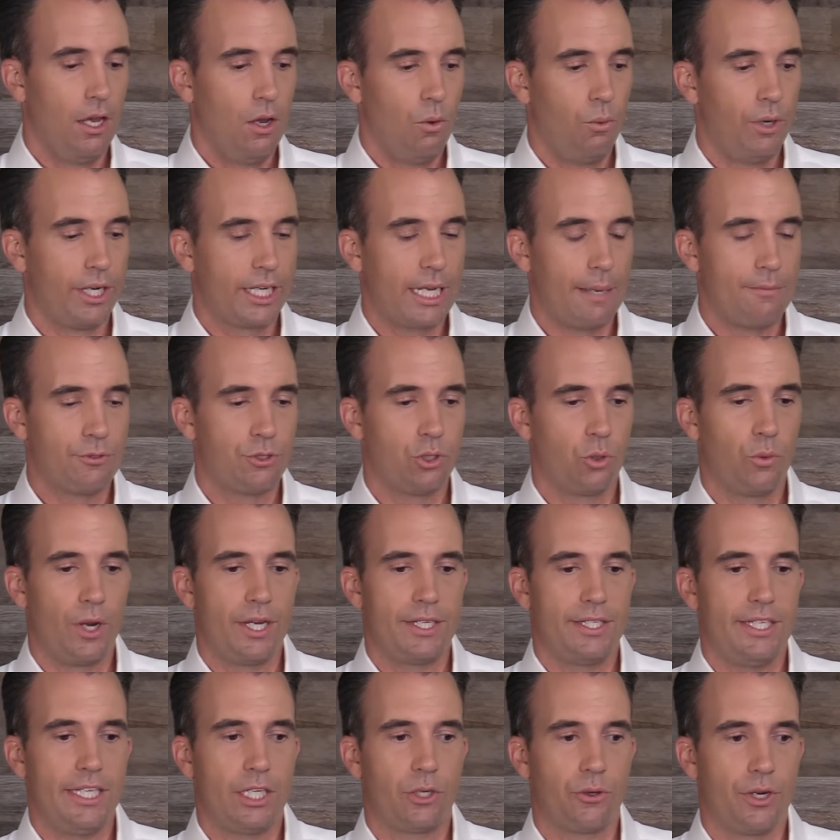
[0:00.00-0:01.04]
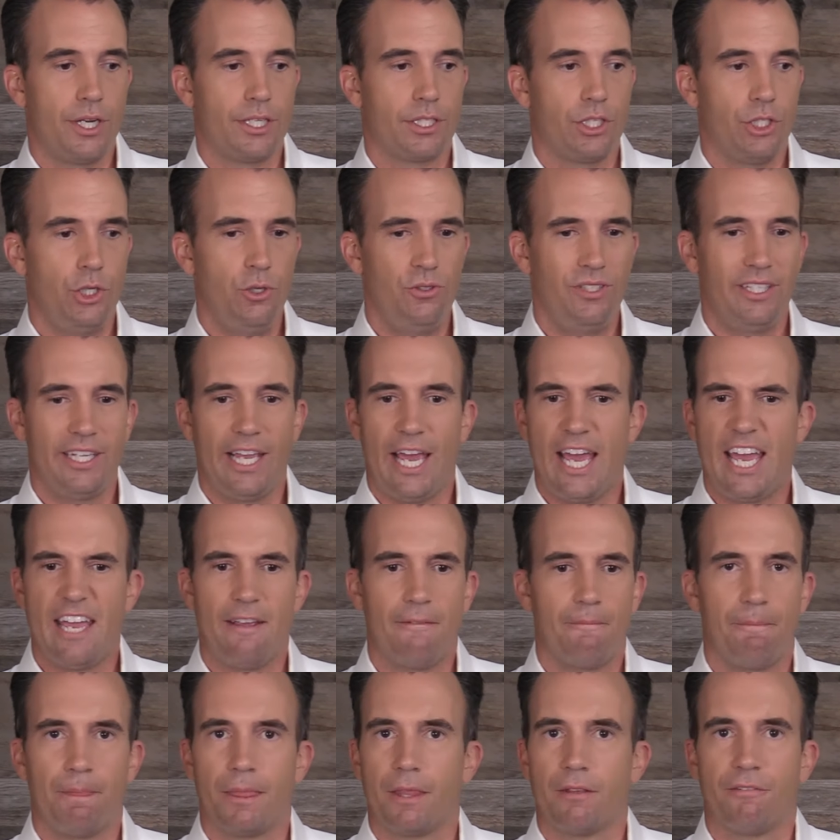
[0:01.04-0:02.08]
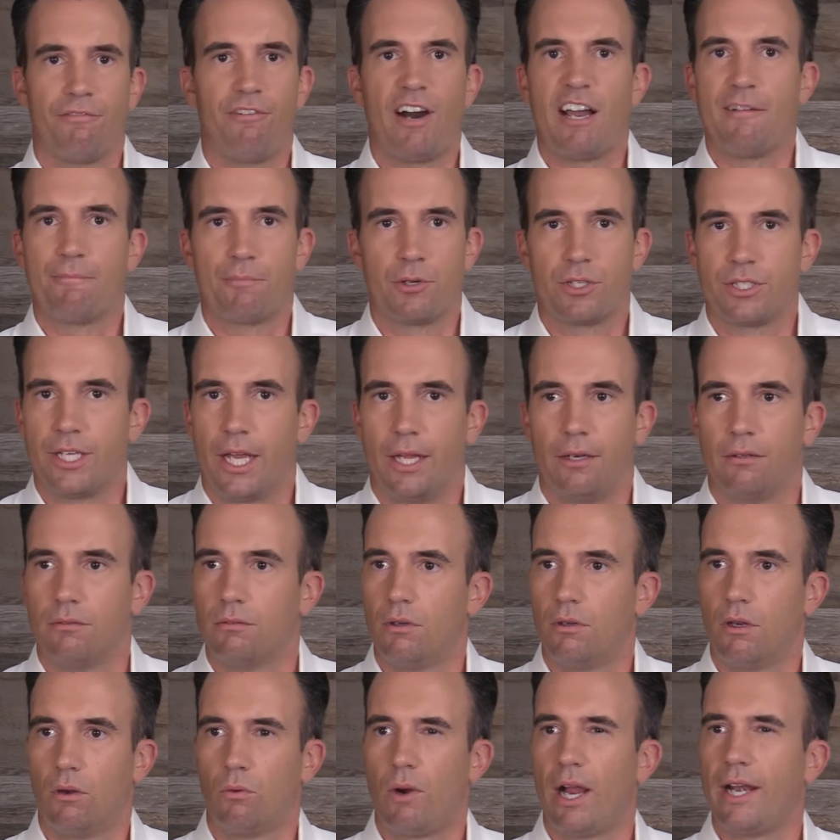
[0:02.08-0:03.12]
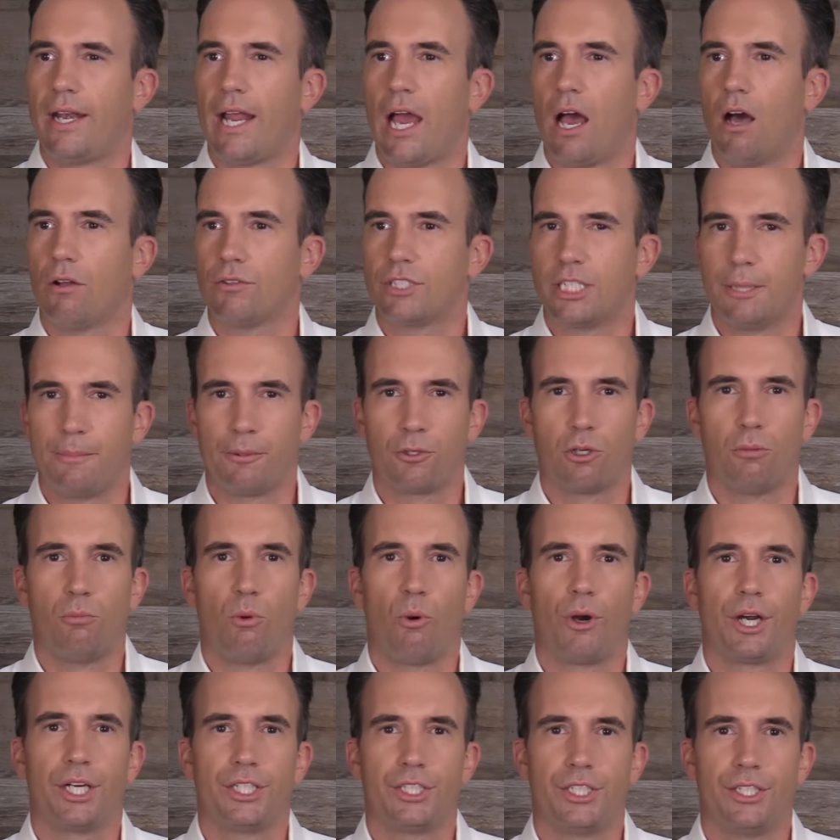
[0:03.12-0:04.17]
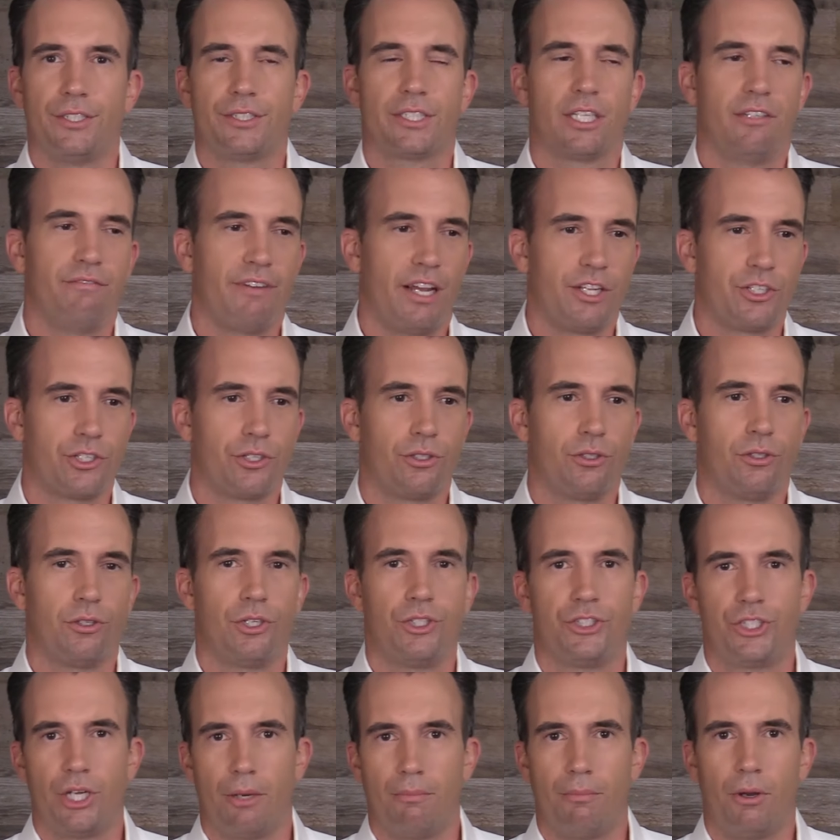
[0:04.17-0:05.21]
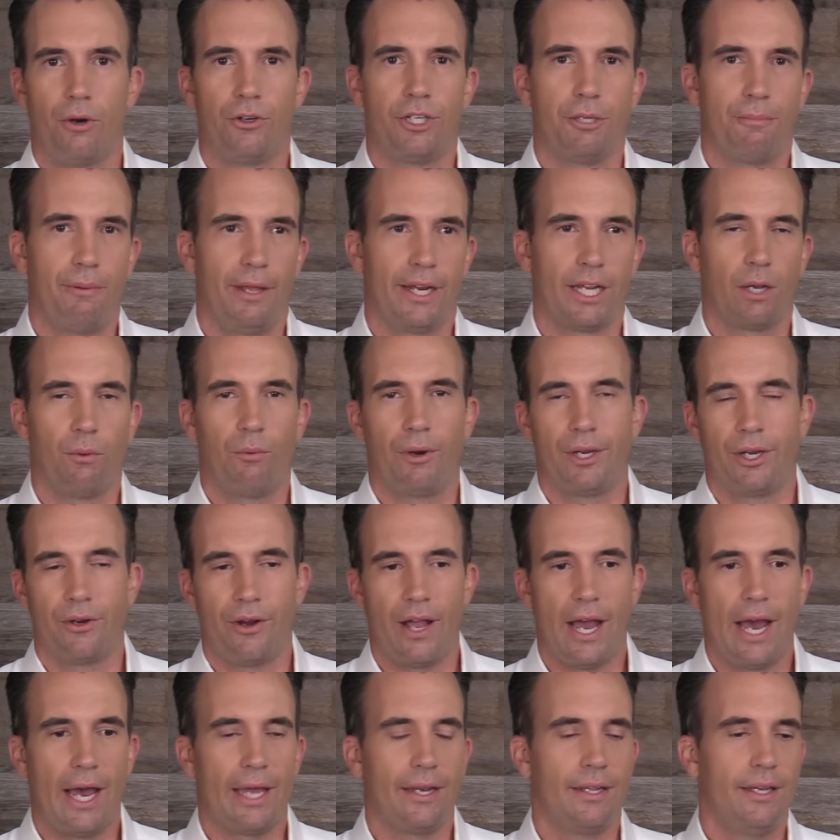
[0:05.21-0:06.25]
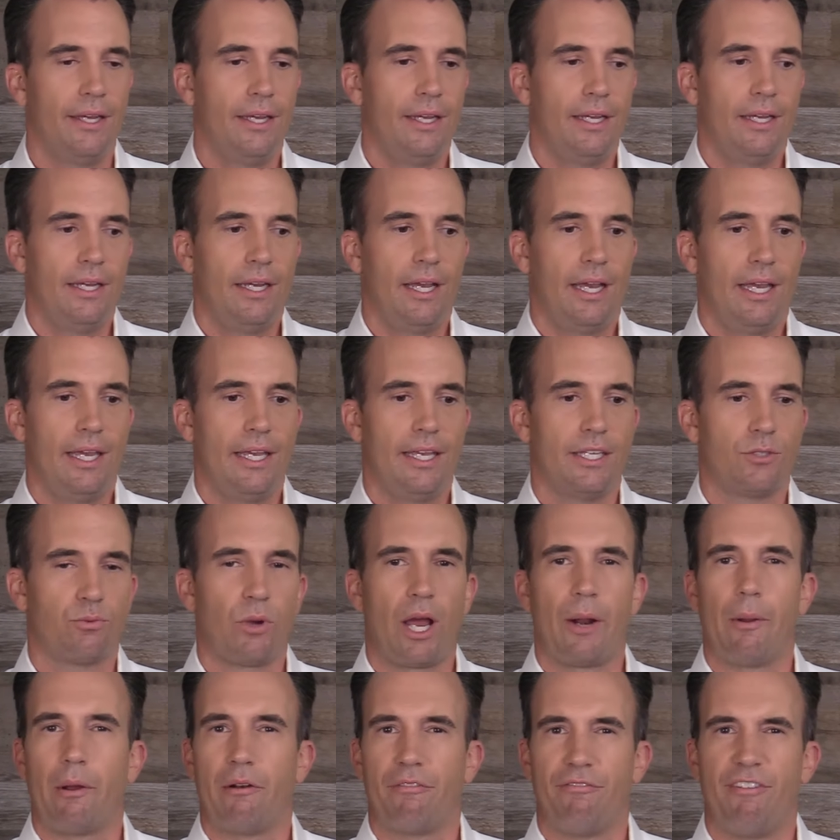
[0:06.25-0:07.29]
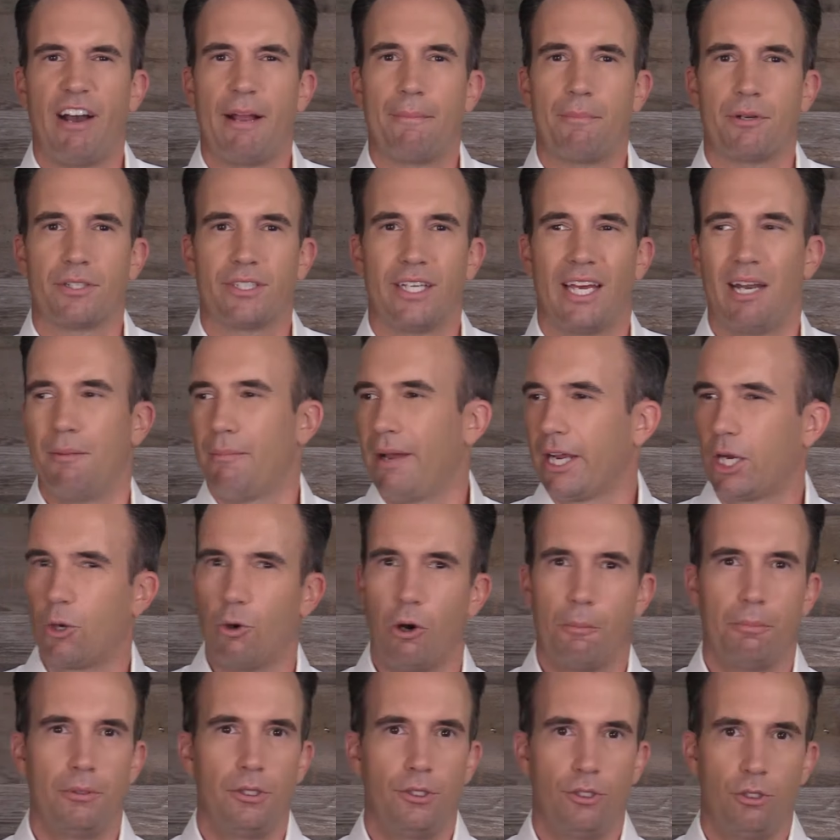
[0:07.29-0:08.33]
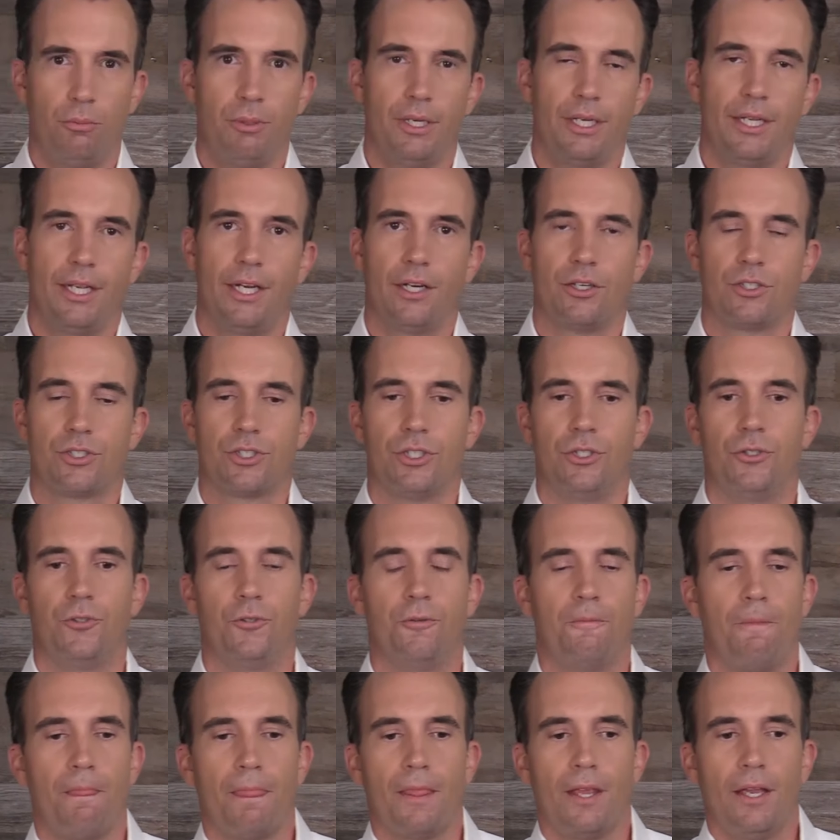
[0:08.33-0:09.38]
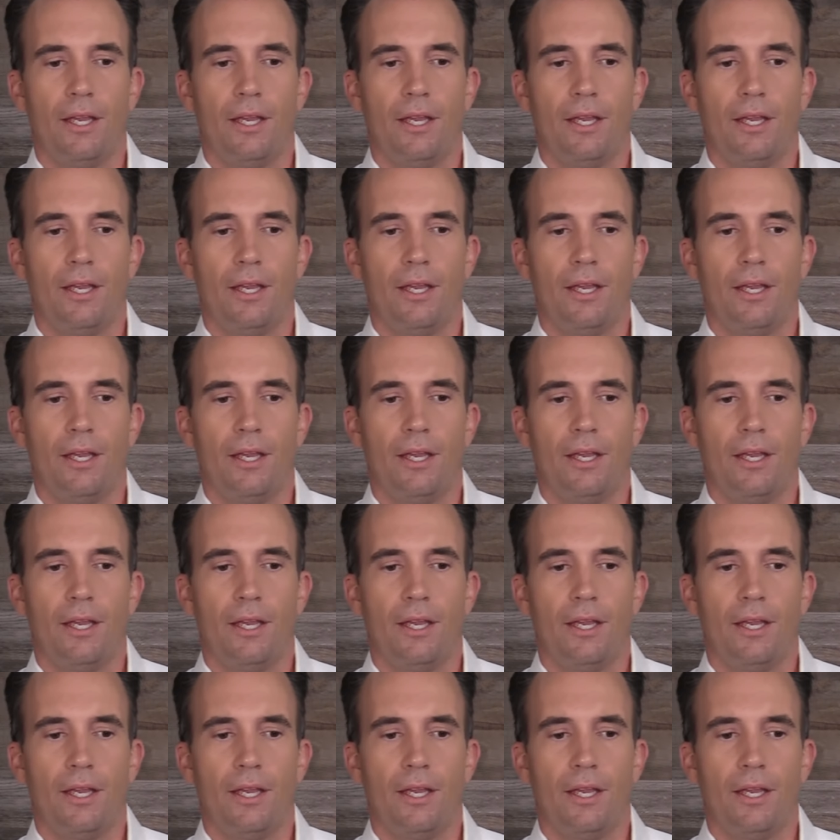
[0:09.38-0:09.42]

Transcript: When it comes to a rate decrease, using a 5%, right now, typical mortgages, conventional or jumbo, depending on where you're at, is right around 5%. It might go up a little bit here soon.